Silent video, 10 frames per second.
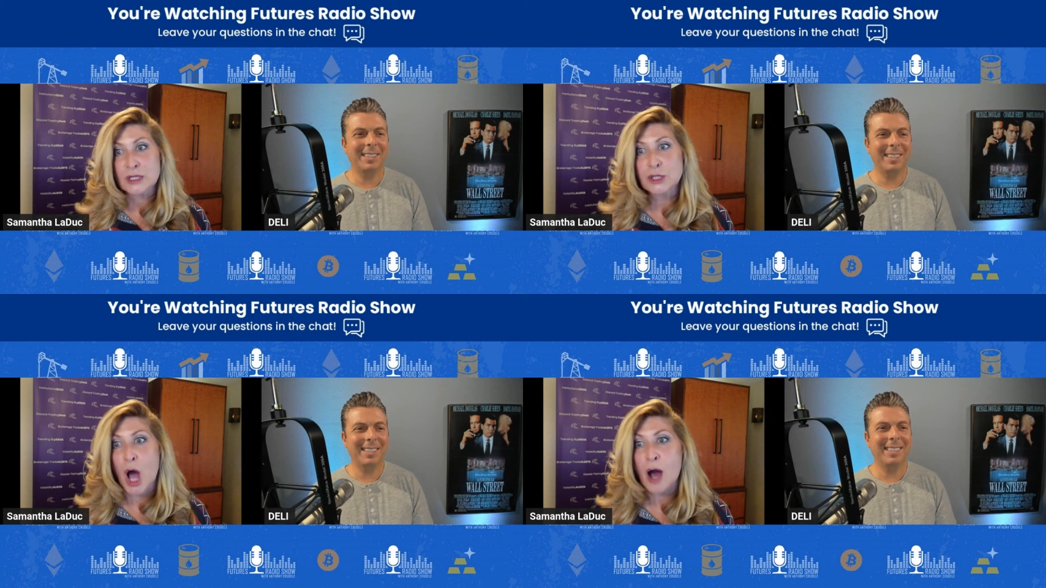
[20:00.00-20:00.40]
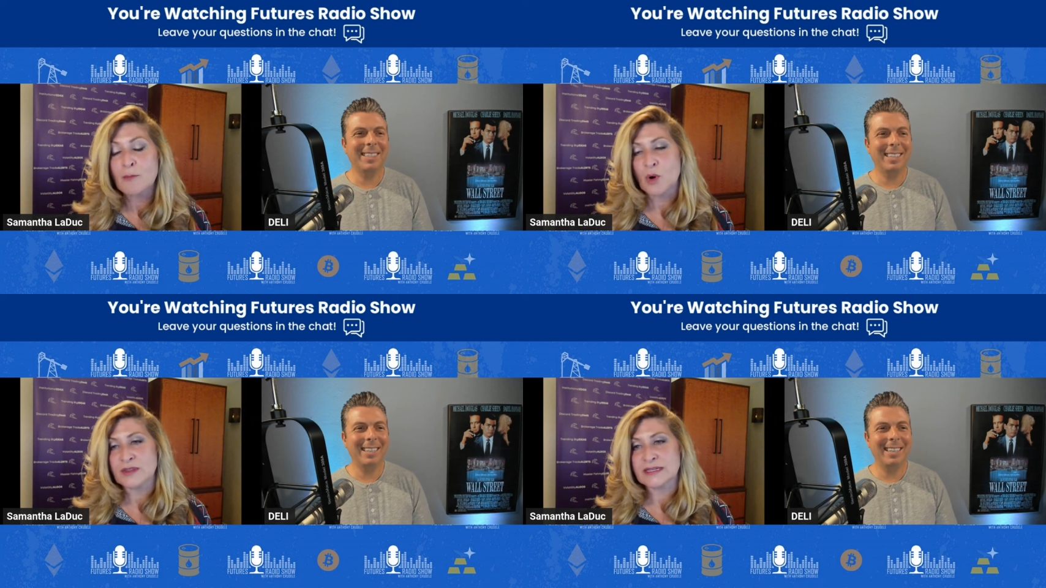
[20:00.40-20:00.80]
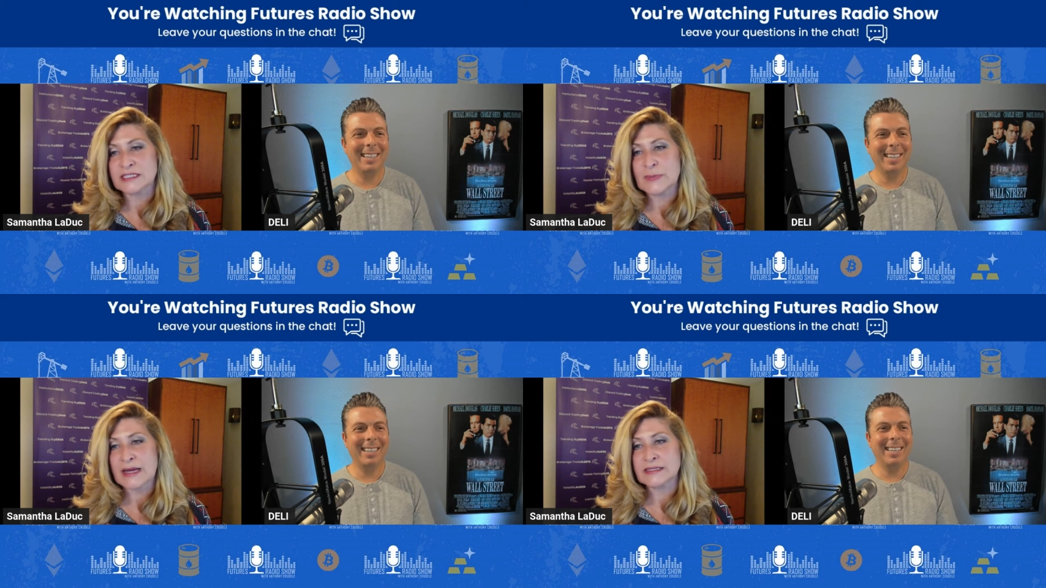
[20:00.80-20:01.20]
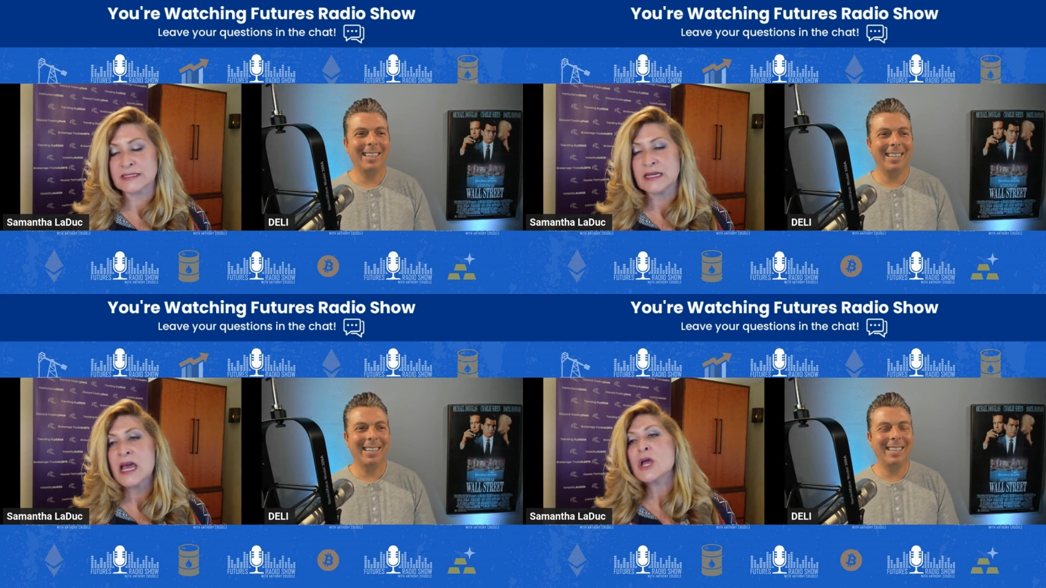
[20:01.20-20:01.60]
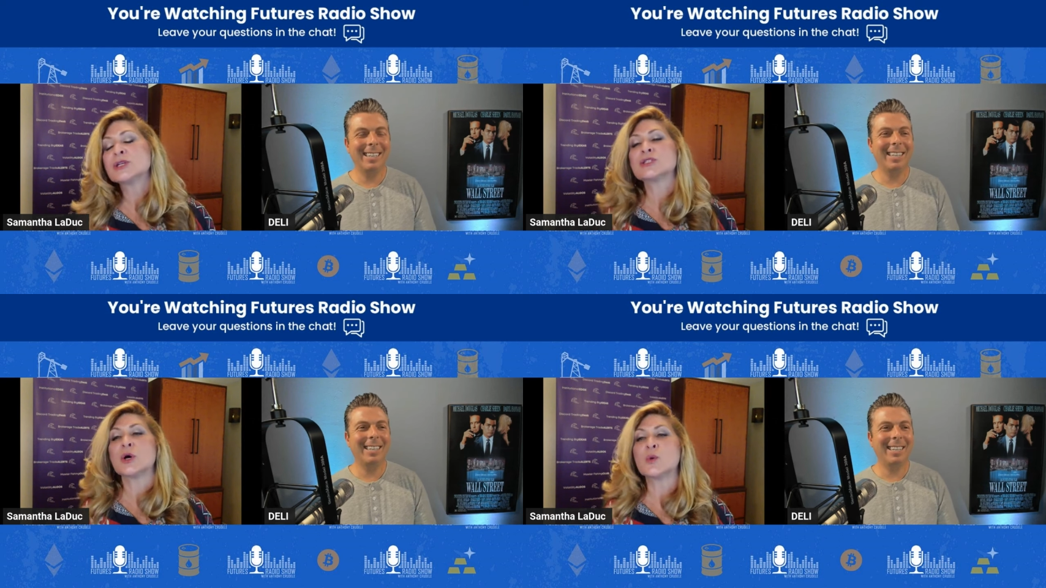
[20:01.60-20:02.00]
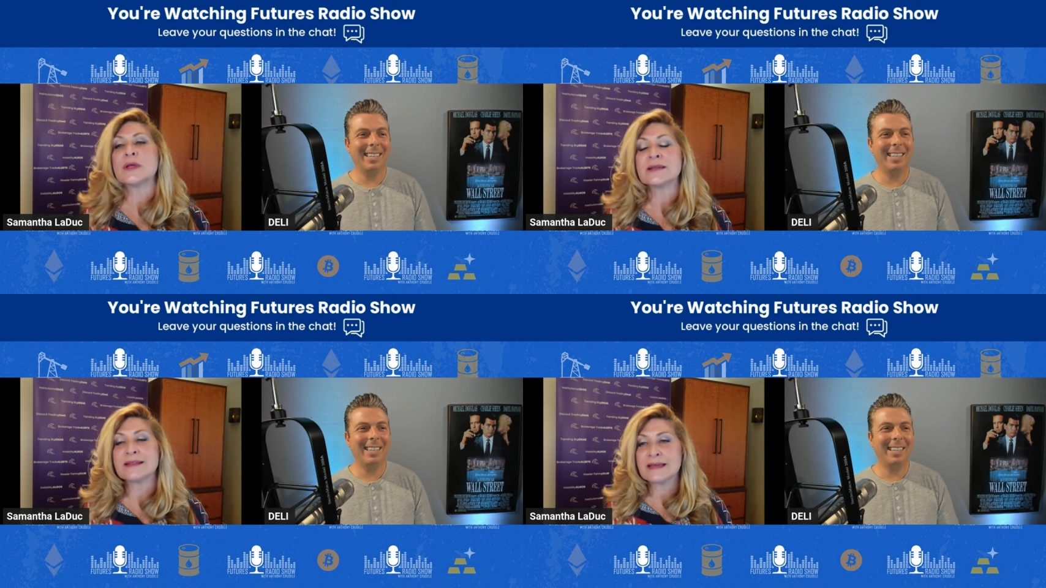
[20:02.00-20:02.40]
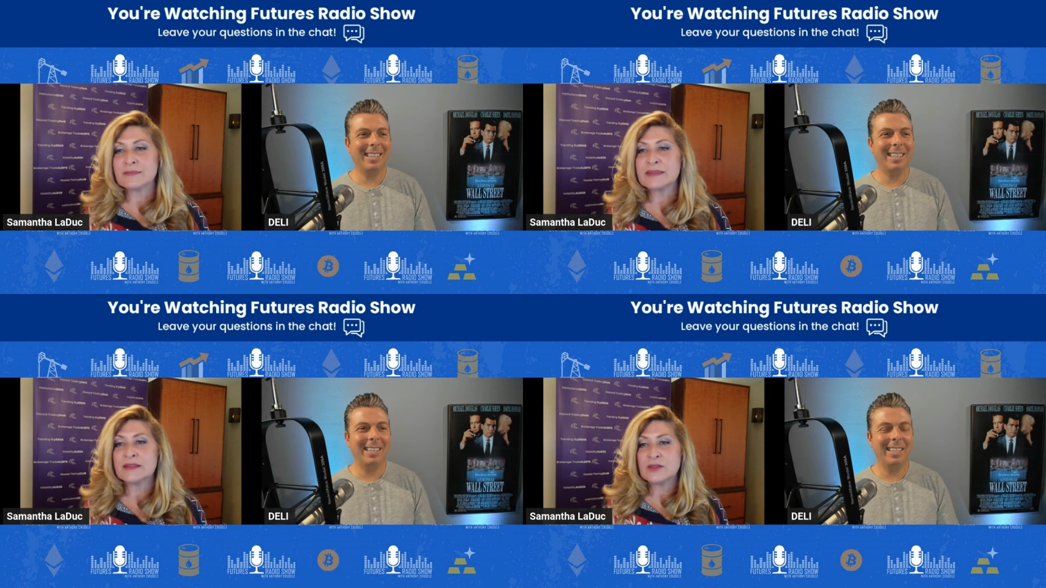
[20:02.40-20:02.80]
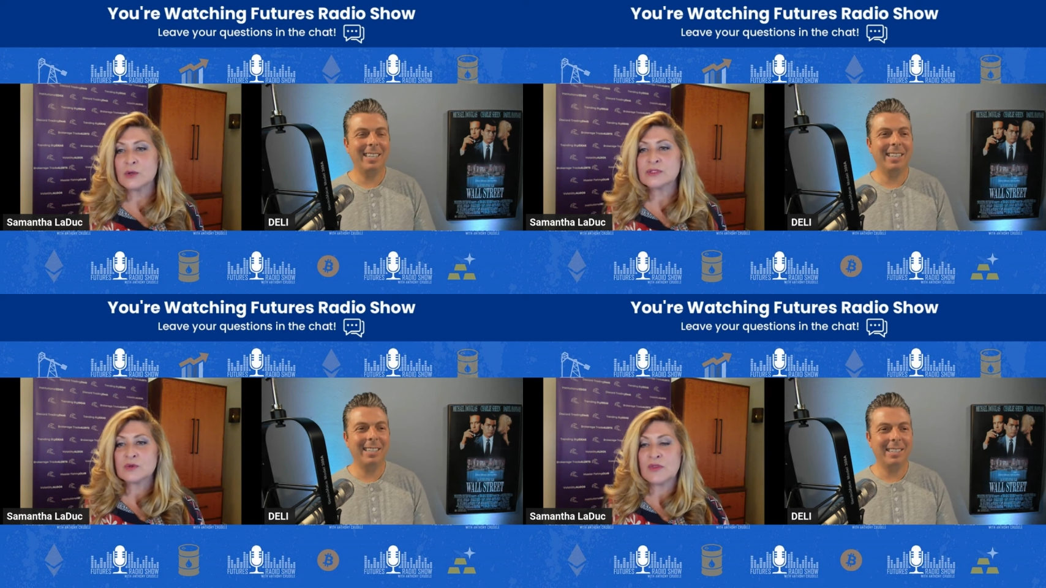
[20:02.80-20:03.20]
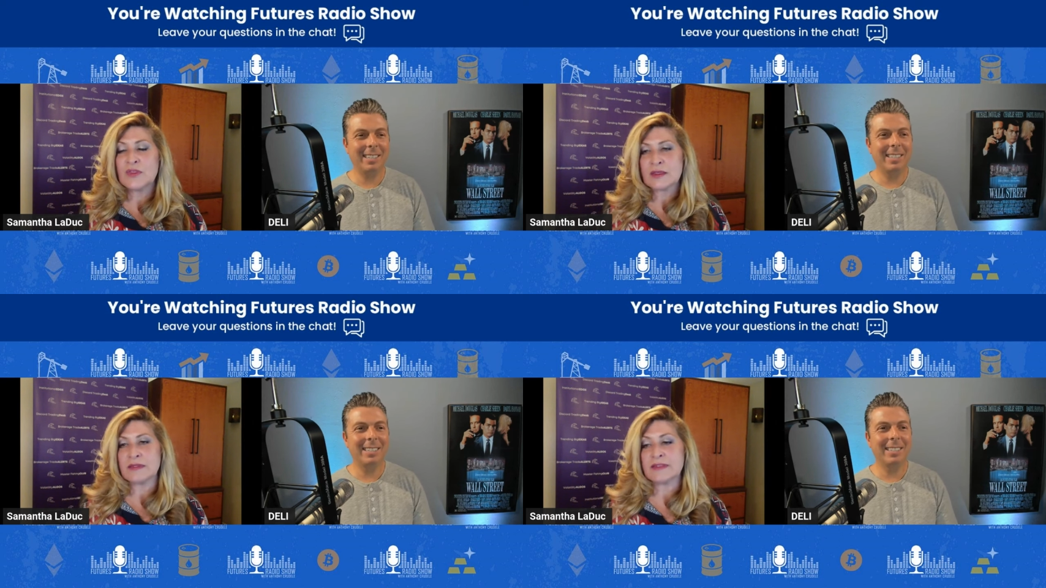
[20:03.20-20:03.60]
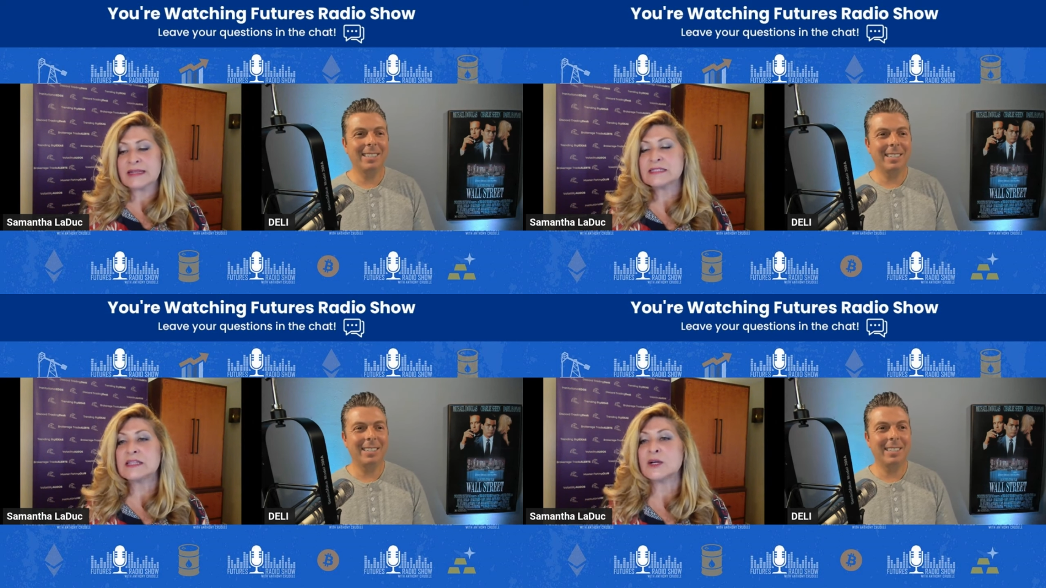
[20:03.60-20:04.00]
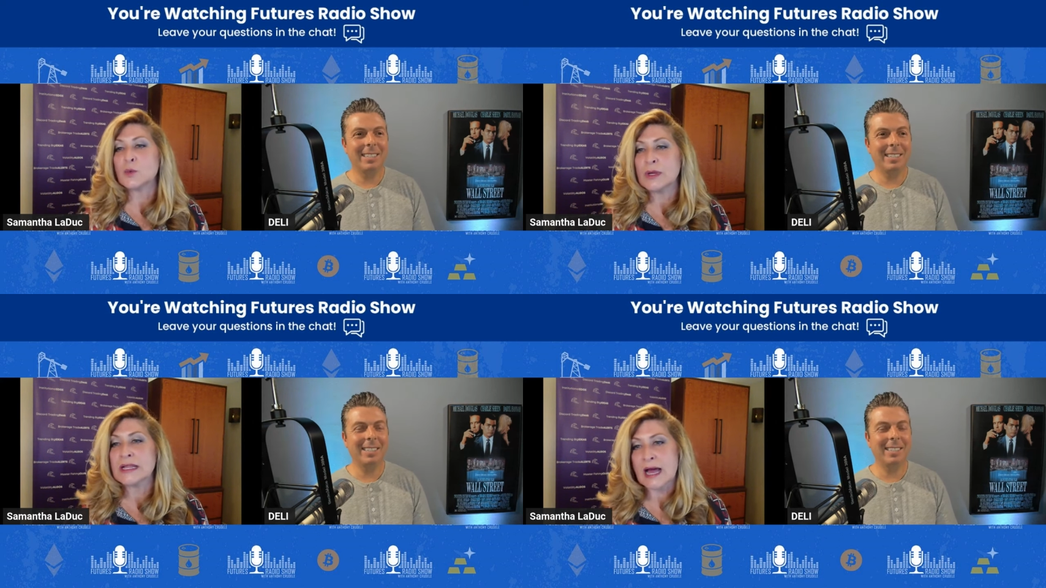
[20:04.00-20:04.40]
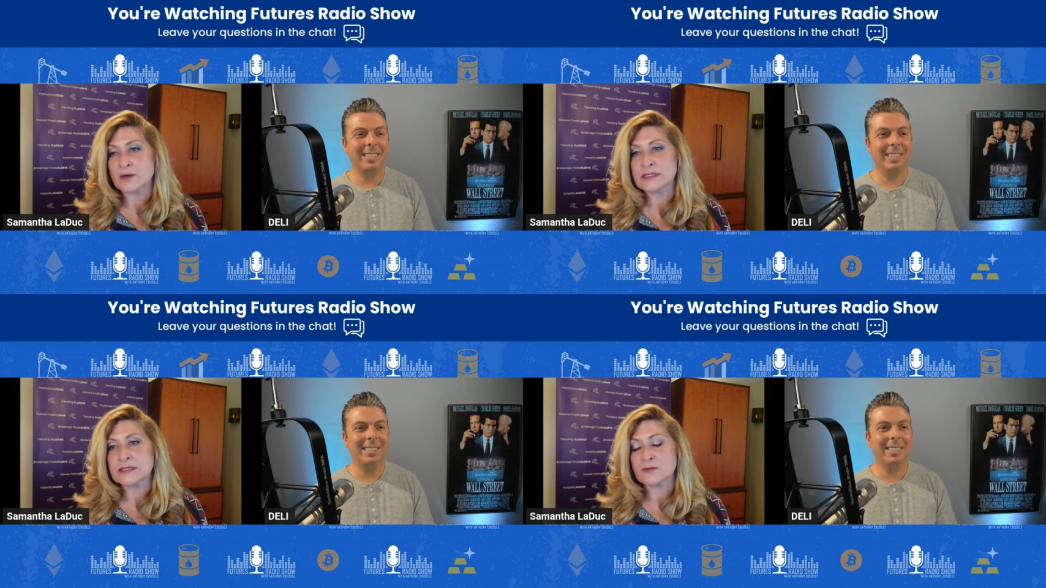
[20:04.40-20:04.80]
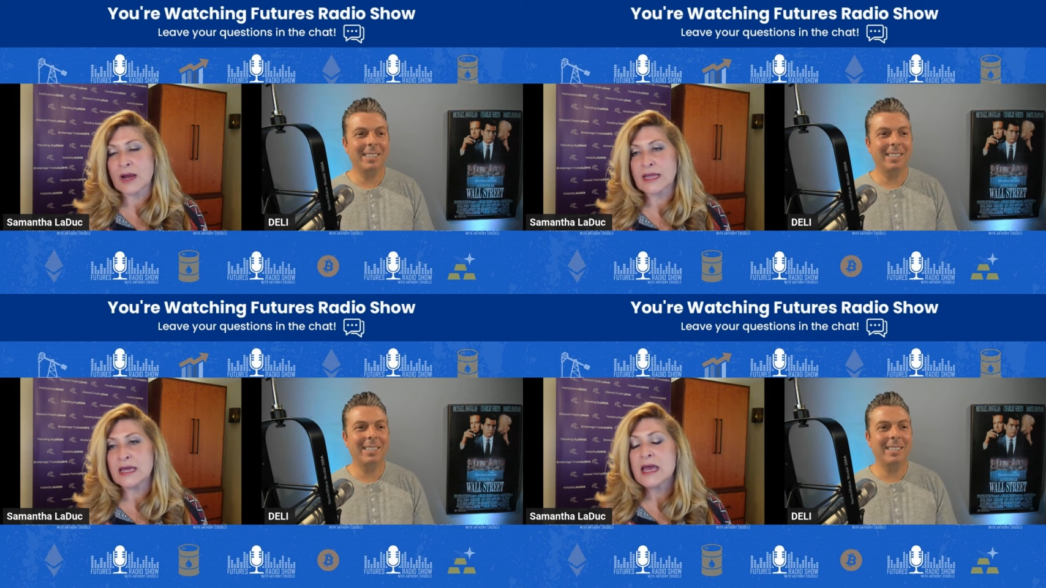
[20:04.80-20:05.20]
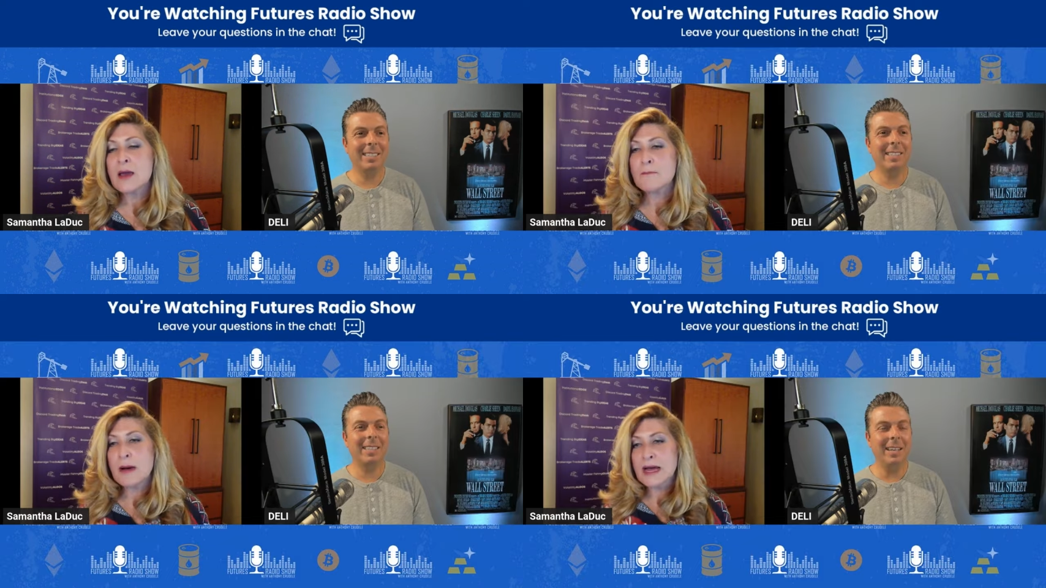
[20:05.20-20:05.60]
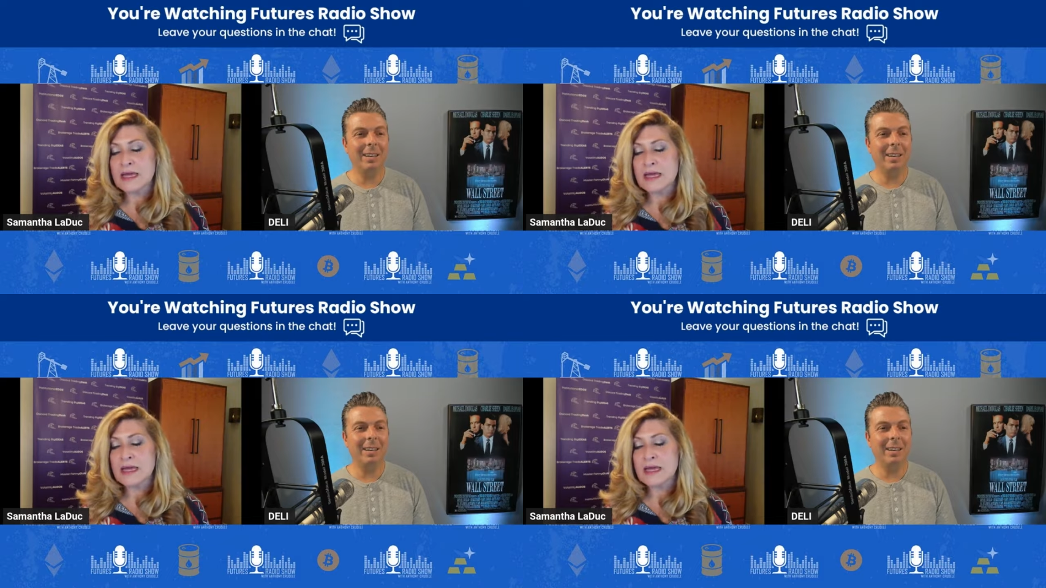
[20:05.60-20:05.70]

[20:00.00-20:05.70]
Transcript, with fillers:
Speaker 1: lot more than expected. So those are, th that's their wheelhouse, right? My,